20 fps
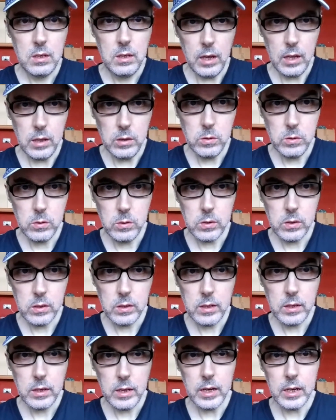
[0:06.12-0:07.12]
Hello
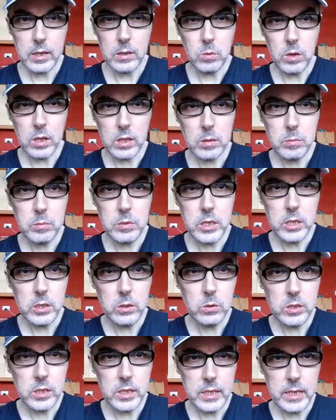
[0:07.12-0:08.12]
and welcome
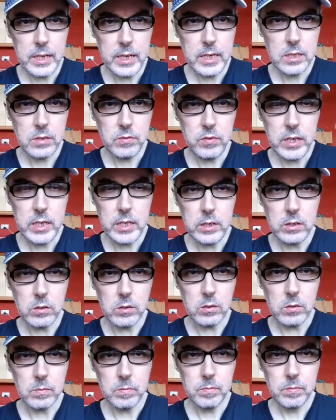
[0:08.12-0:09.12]
to today's
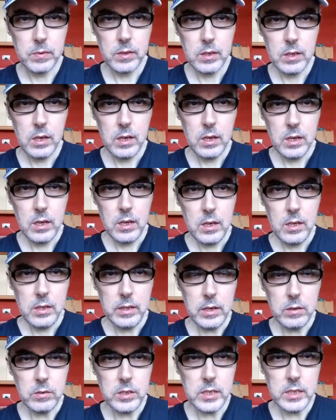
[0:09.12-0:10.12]
video.
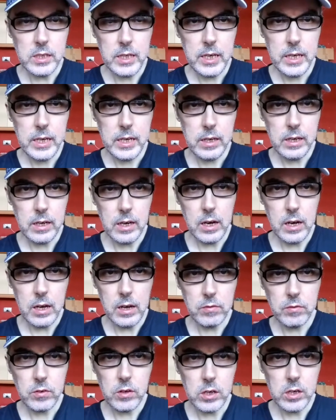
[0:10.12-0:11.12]
Now today I
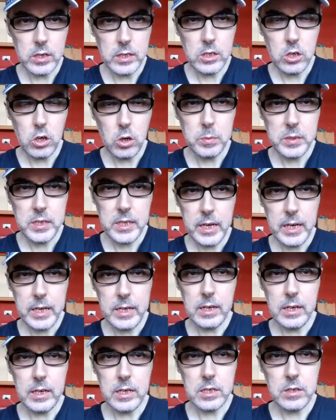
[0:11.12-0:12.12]
have got a top
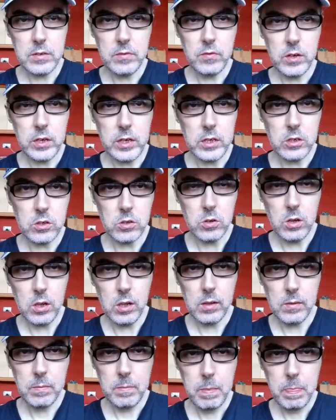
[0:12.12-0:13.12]
10 list for you
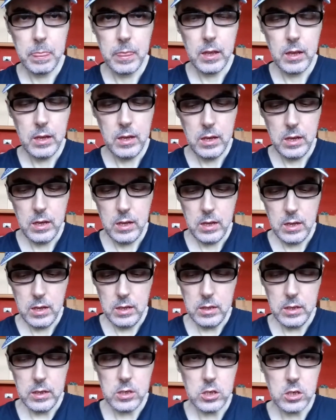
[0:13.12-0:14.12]
all.
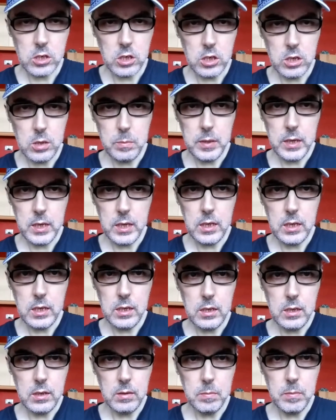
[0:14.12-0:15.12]
This is going to
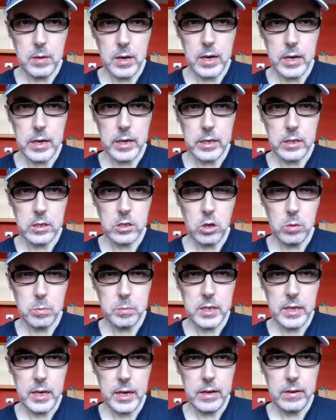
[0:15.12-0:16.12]
be my
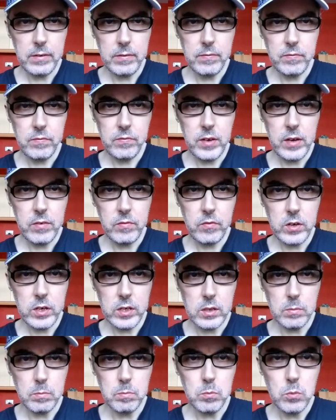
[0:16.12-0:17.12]
top 10
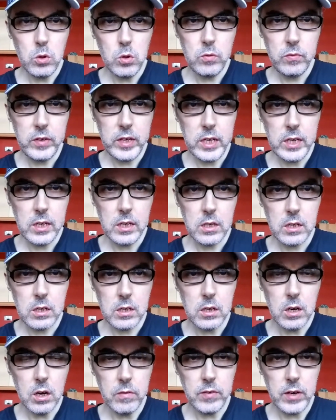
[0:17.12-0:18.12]
favourite movie
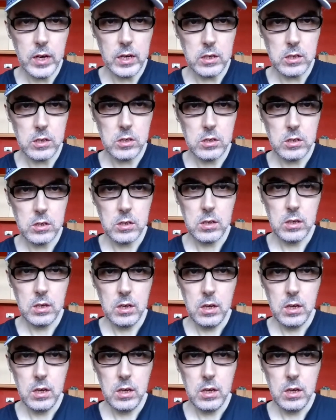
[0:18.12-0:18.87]
covers.